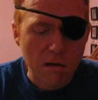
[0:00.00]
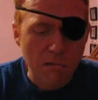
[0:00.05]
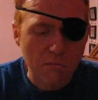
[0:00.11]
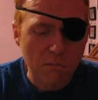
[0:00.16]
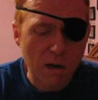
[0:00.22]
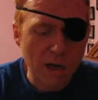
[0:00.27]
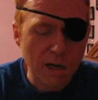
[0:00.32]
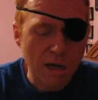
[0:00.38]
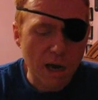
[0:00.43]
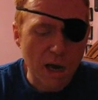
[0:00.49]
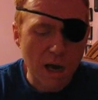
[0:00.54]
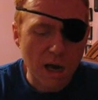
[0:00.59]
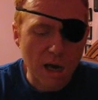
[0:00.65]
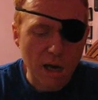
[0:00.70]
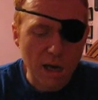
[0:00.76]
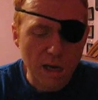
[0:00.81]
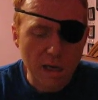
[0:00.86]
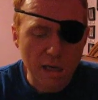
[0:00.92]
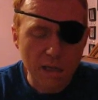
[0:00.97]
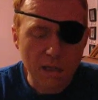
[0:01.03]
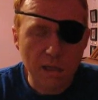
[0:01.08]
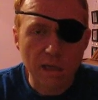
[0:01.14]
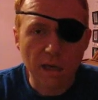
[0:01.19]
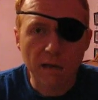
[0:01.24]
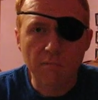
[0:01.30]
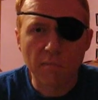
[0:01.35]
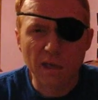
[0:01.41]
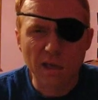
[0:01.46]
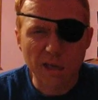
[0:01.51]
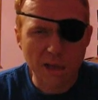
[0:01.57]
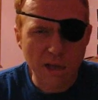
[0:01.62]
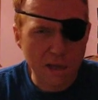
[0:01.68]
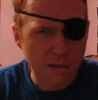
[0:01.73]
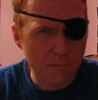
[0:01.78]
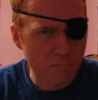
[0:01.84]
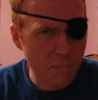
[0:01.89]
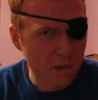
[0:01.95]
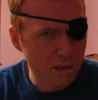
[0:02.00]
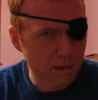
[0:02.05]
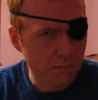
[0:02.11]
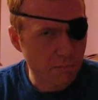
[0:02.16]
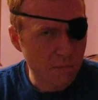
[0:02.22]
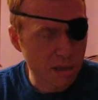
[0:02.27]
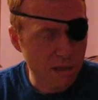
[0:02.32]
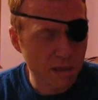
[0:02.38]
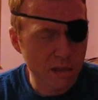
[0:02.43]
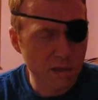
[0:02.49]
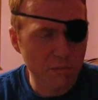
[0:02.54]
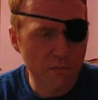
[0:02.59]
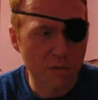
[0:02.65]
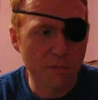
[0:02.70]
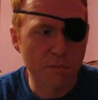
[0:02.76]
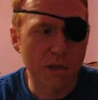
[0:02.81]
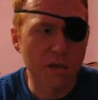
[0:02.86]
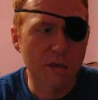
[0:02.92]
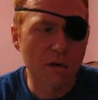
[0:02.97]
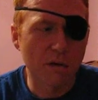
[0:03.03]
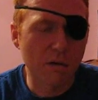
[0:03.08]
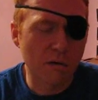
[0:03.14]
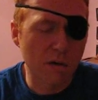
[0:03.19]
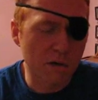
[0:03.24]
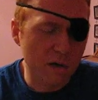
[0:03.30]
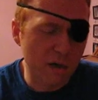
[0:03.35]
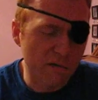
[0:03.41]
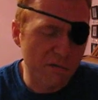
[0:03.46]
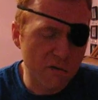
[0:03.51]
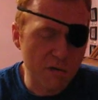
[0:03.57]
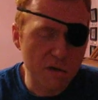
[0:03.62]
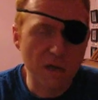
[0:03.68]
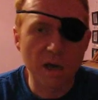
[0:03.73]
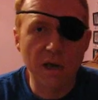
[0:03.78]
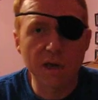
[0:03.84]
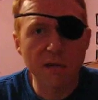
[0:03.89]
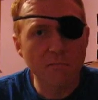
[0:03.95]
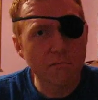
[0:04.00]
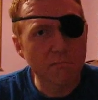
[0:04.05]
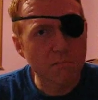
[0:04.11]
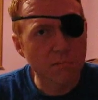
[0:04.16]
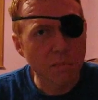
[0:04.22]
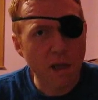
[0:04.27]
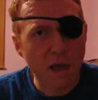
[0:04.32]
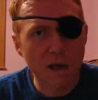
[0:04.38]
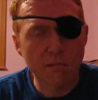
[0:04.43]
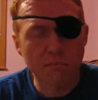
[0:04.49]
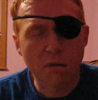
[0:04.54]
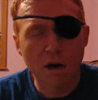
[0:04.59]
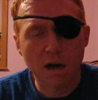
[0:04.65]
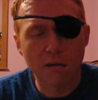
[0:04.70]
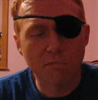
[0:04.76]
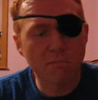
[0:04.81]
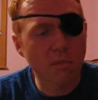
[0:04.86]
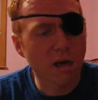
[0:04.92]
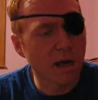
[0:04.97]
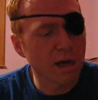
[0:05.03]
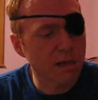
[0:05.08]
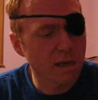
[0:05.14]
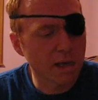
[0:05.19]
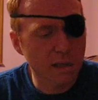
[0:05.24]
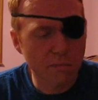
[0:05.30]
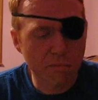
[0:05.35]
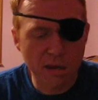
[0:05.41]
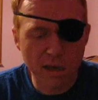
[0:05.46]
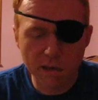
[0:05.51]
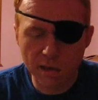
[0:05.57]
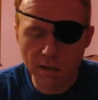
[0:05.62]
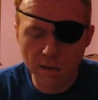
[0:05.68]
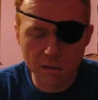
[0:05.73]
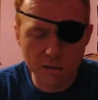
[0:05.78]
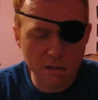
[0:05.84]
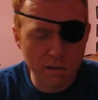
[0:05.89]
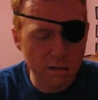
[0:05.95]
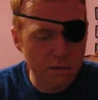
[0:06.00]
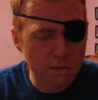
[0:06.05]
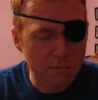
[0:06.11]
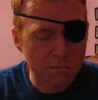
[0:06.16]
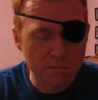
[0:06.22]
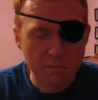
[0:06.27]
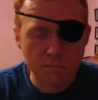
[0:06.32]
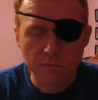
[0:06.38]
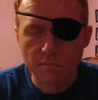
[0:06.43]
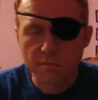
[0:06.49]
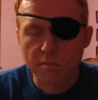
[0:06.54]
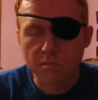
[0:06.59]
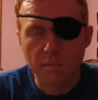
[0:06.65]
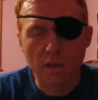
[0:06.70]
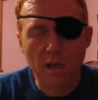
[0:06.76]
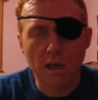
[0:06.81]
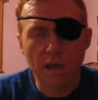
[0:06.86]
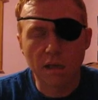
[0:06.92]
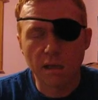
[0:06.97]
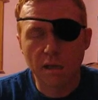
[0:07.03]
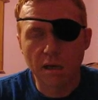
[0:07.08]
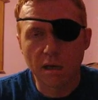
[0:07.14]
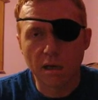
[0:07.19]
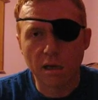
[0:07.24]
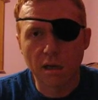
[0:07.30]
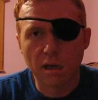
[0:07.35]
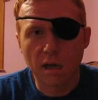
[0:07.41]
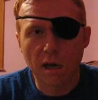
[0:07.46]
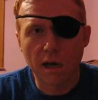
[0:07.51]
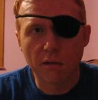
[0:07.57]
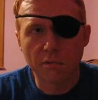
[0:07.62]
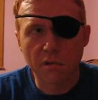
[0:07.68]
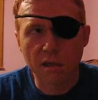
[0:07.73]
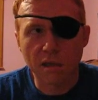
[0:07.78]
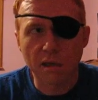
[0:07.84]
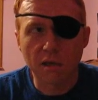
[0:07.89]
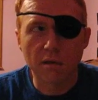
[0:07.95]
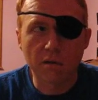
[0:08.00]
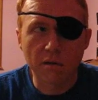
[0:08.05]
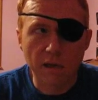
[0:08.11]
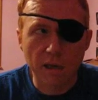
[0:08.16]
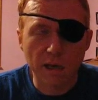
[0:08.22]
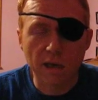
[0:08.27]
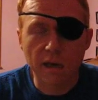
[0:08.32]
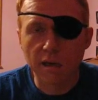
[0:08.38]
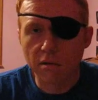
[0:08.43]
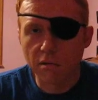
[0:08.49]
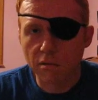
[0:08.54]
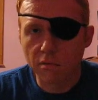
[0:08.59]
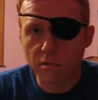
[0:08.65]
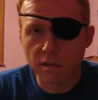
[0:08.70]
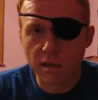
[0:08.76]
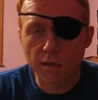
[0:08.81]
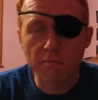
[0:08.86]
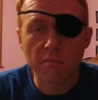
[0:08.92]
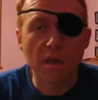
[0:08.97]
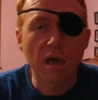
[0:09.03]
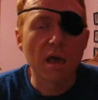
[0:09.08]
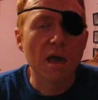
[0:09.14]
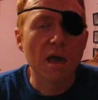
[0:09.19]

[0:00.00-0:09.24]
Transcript: But he did say basically I had to build up my system a little bit. So, okay, first night, I had a problem. I had to take the painkiller. And I was thinking, okay, I don't know what's coming.